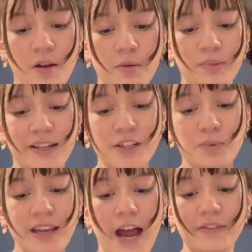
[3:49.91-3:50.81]
because
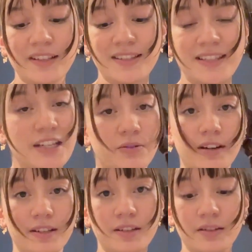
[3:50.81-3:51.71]
we have a
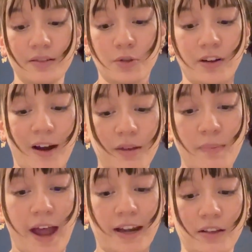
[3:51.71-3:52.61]
secret Krabby
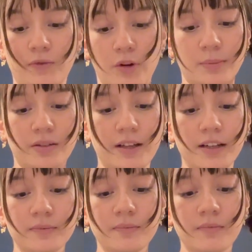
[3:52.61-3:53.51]
Patty formula.